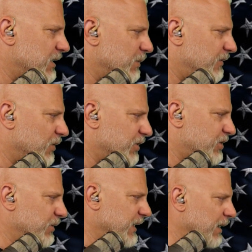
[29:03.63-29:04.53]
before
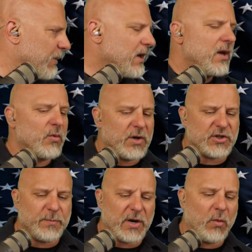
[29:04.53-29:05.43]
shooting him.
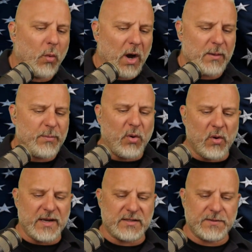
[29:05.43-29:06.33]
Richard, but at what
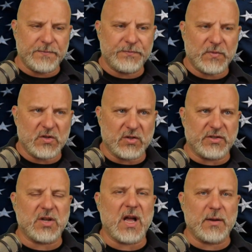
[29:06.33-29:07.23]
point? So
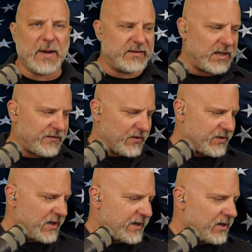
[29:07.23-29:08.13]
let's talk about that for a
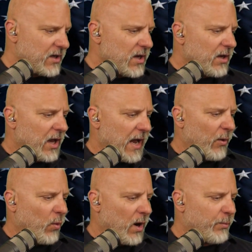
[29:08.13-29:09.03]
second. At
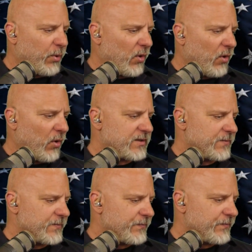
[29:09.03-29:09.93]
what point,
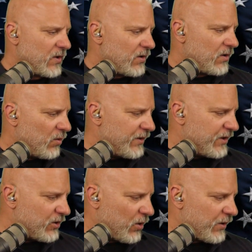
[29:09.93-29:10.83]
when the
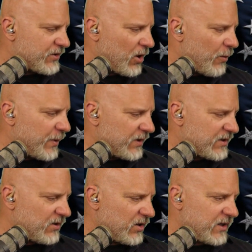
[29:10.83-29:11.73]
door is open,
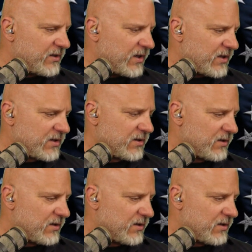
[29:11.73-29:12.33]
let's look at this.